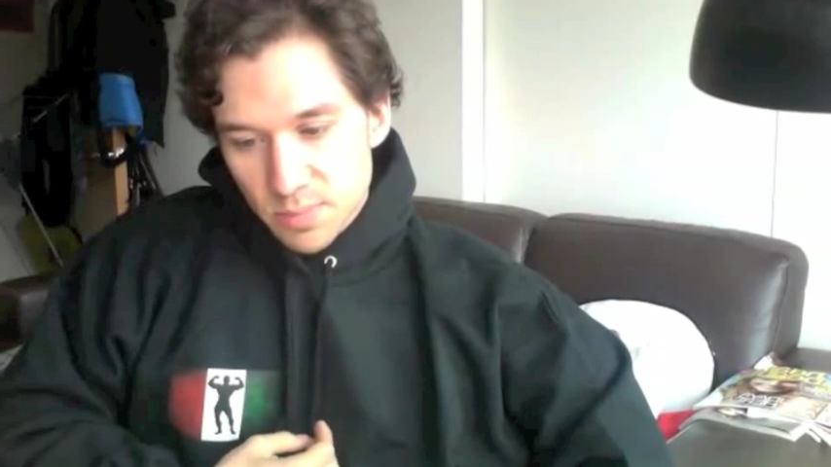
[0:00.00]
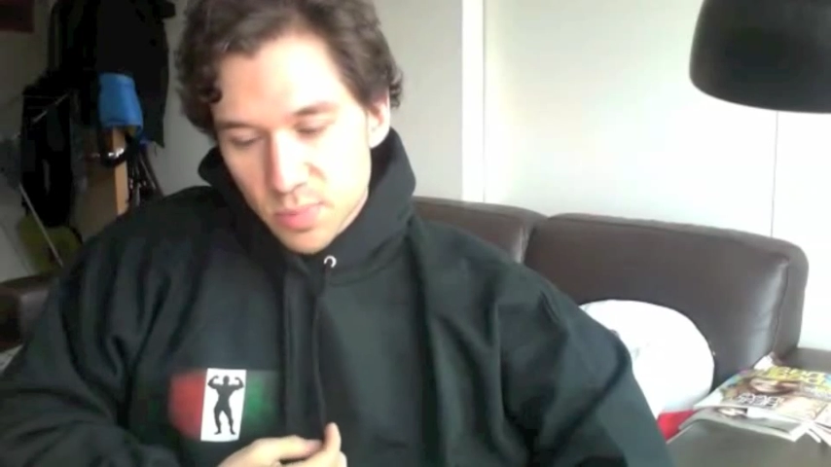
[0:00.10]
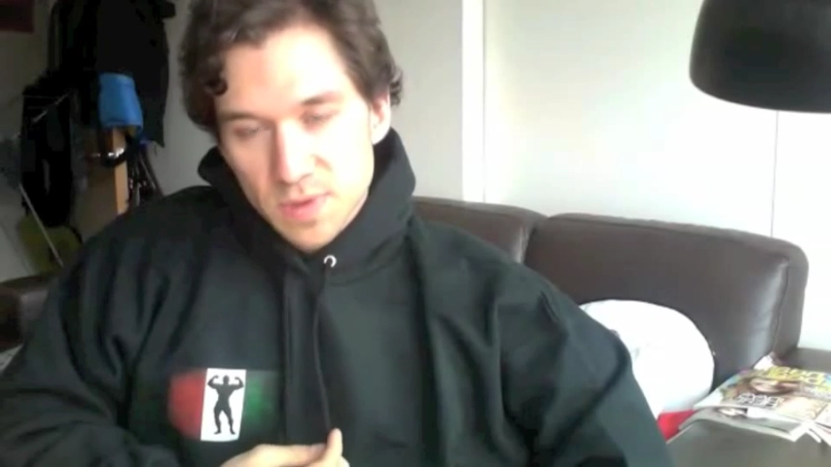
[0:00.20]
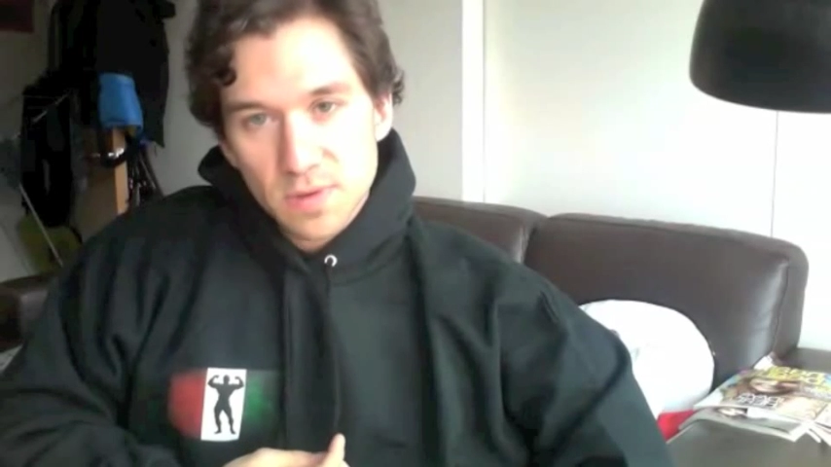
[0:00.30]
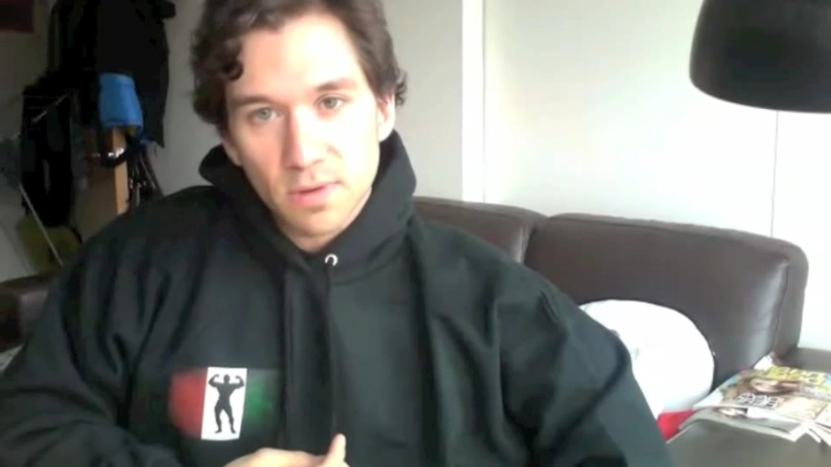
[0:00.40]

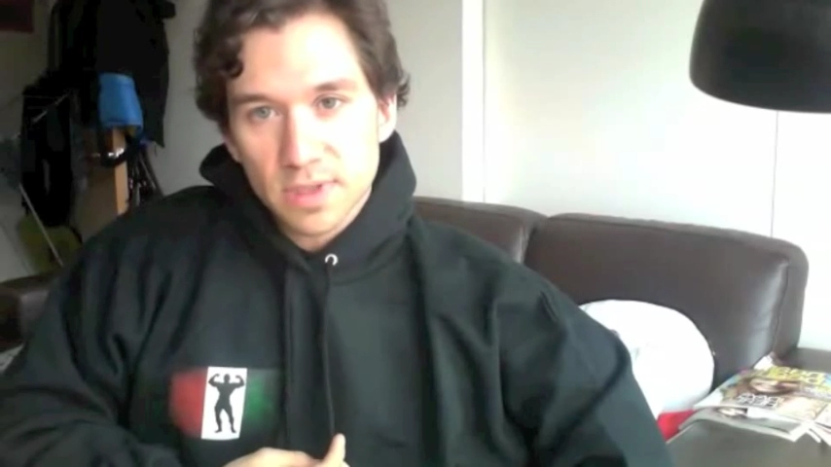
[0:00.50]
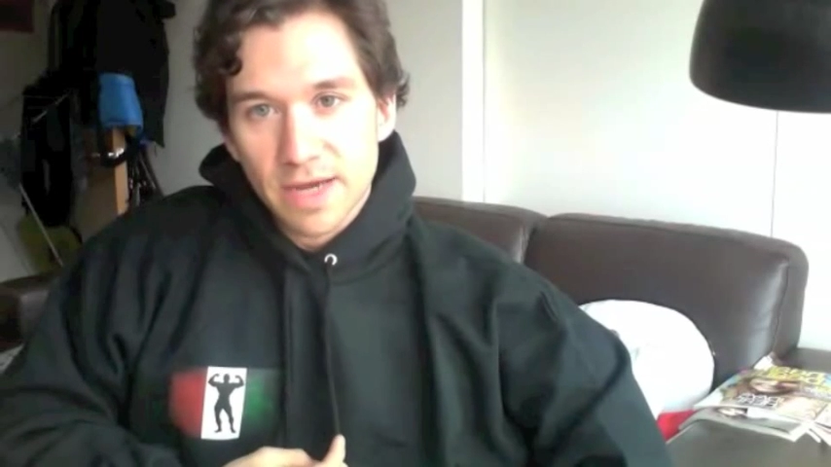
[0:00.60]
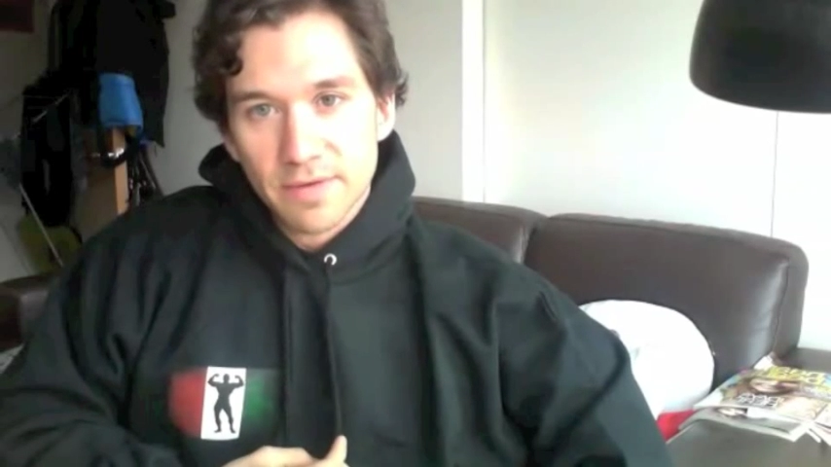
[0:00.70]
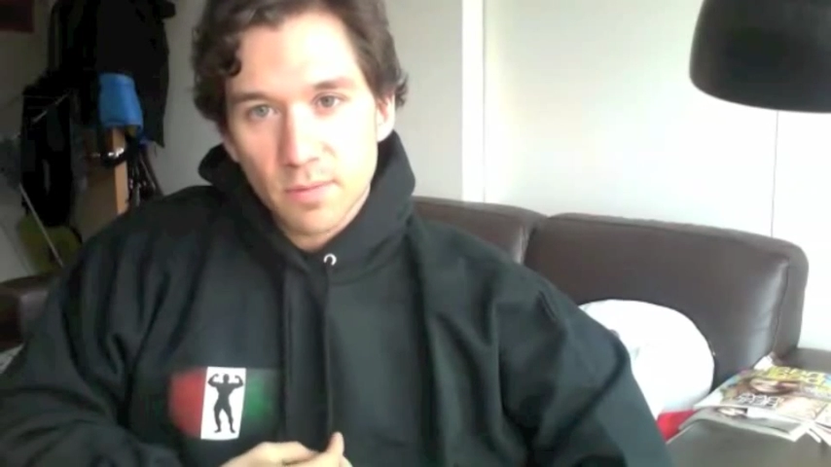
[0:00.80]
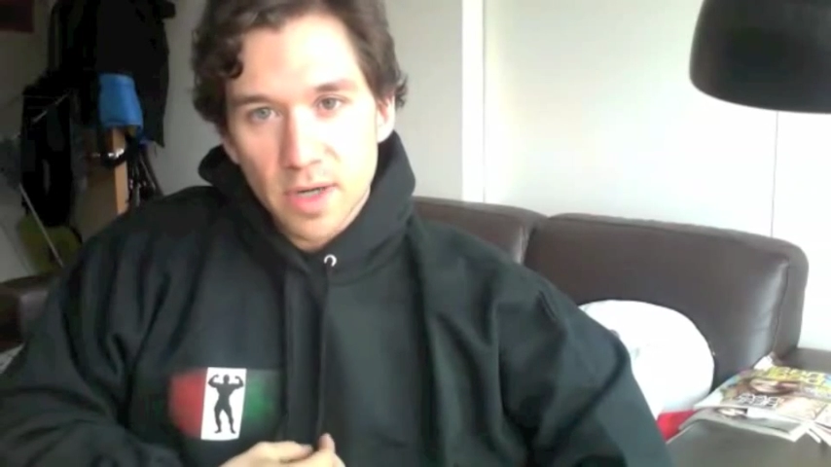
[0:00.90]
put salt
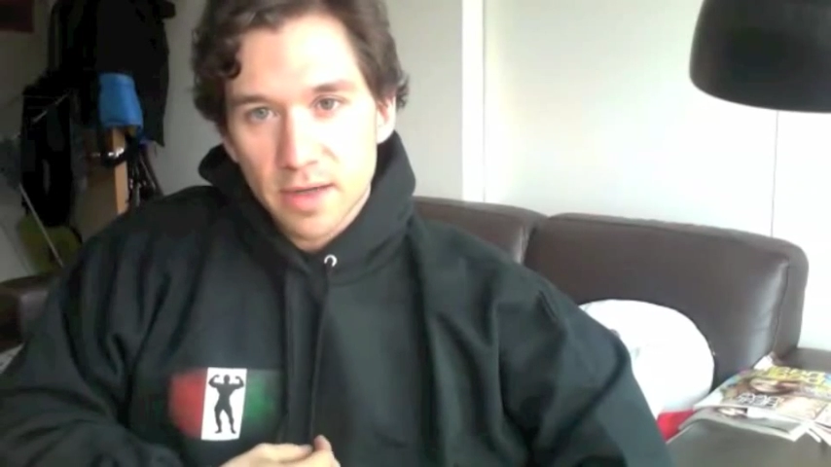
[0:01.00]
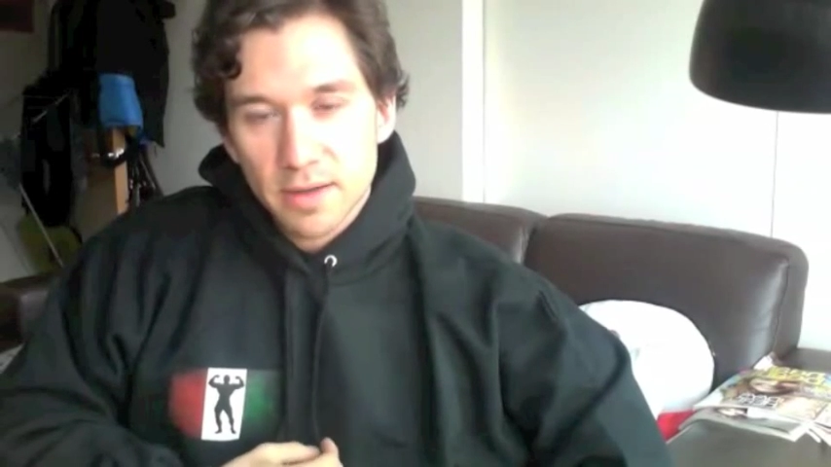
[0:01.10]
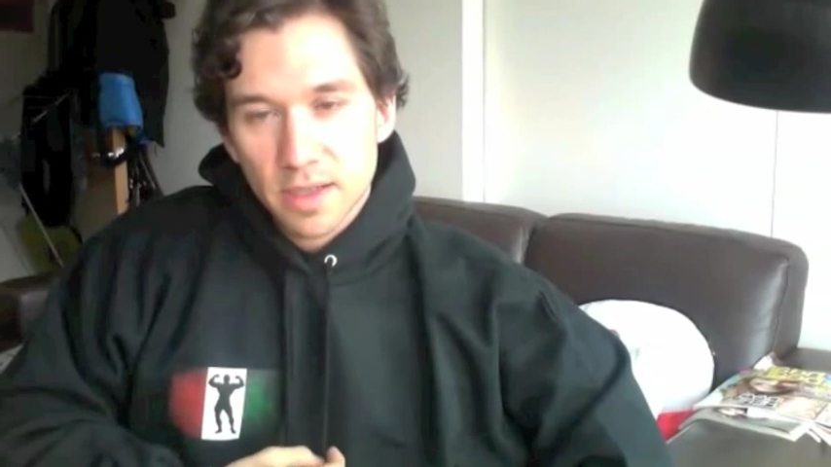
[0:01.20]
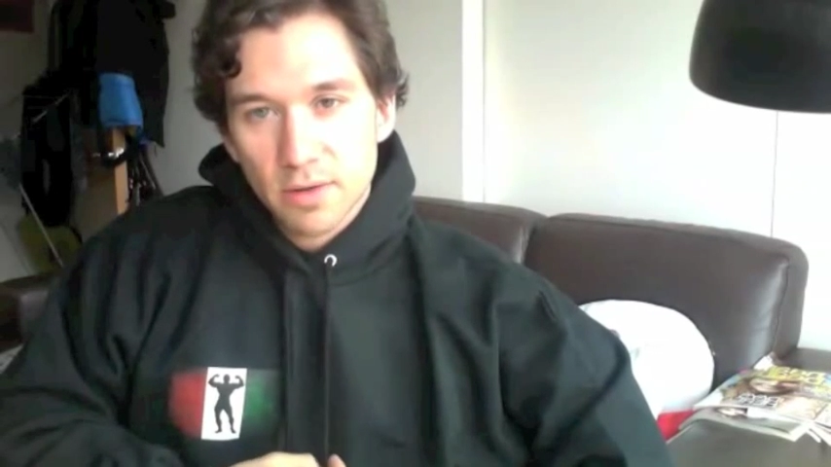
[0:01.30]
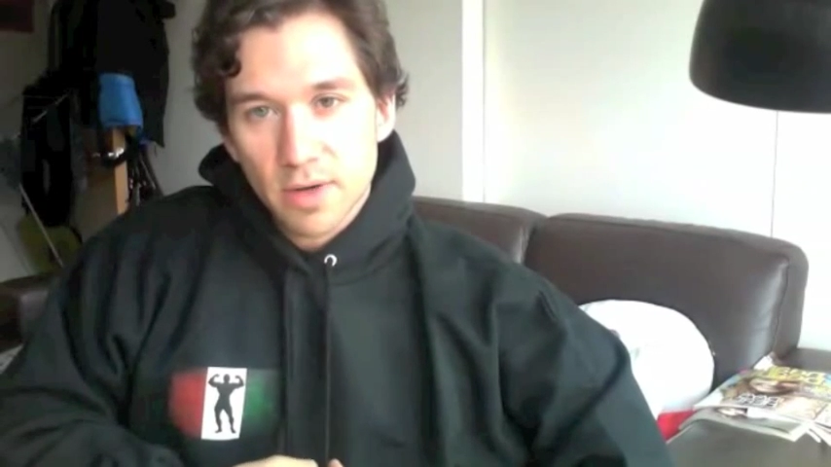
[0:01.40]
everywhere,
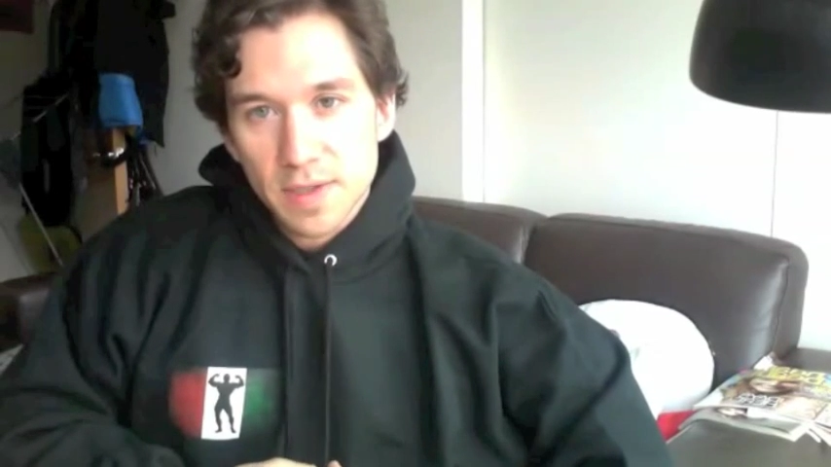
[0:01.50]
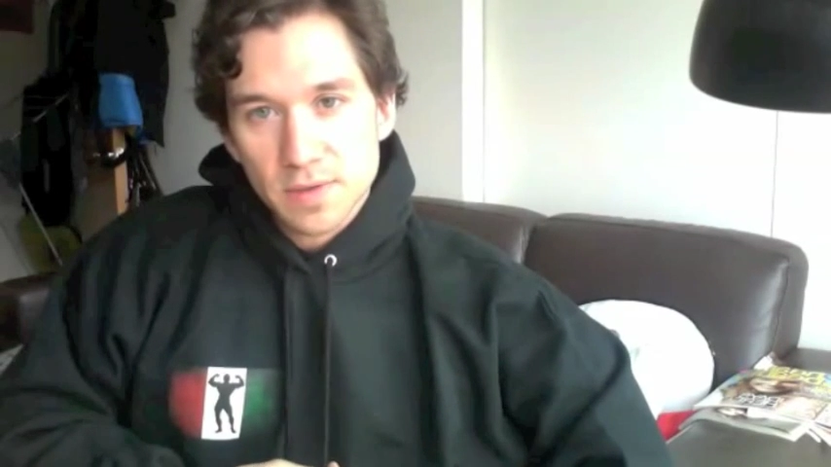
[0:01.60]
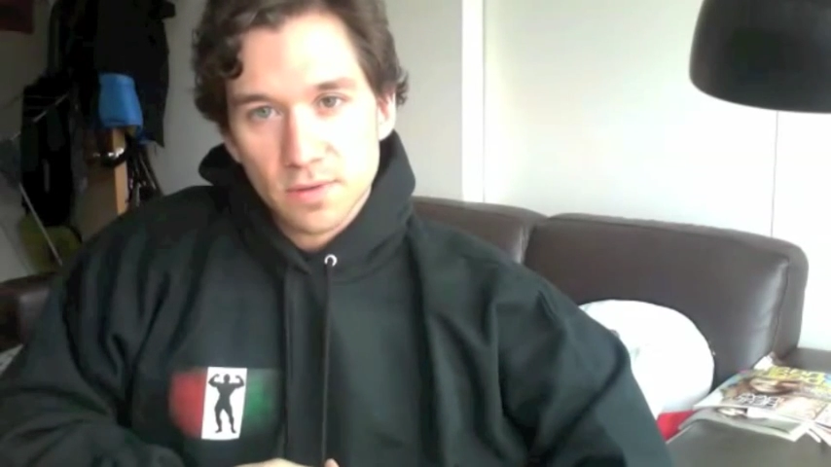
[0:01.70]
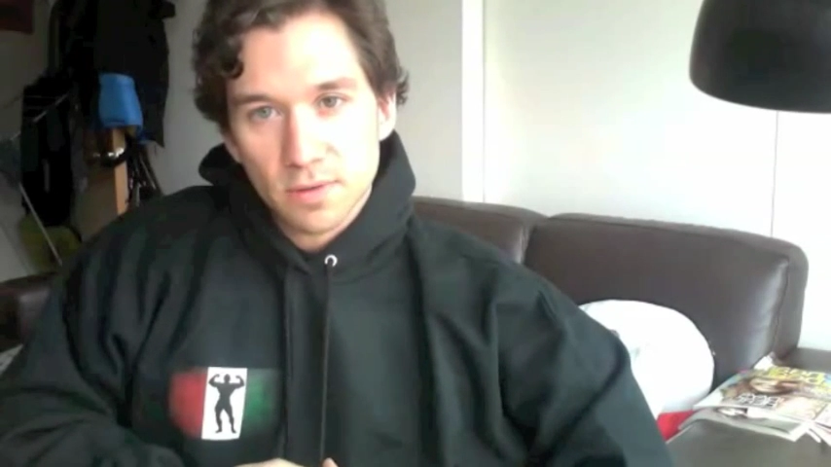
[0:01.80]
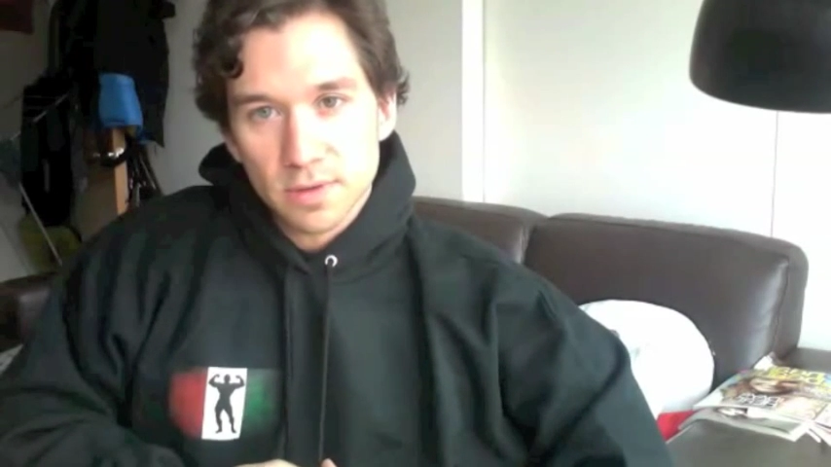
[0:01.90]
or I
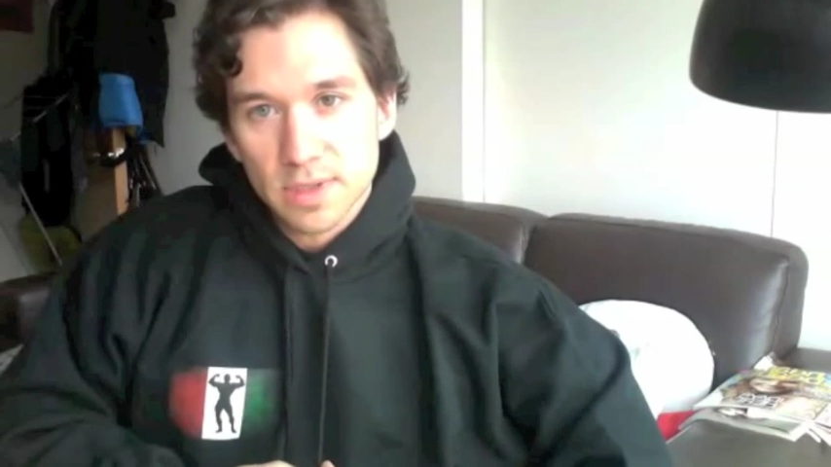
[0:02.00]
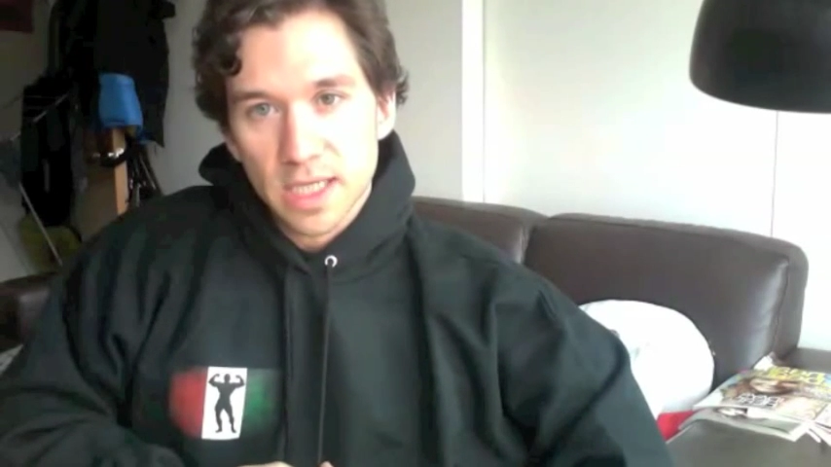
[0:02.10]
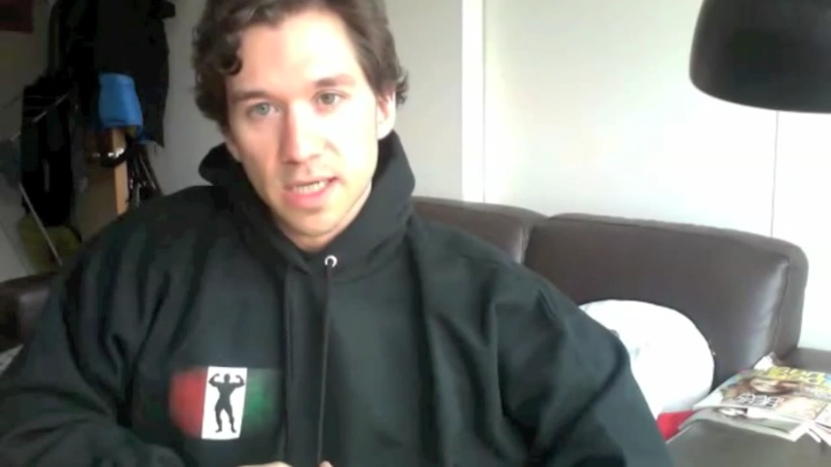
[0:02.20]
salt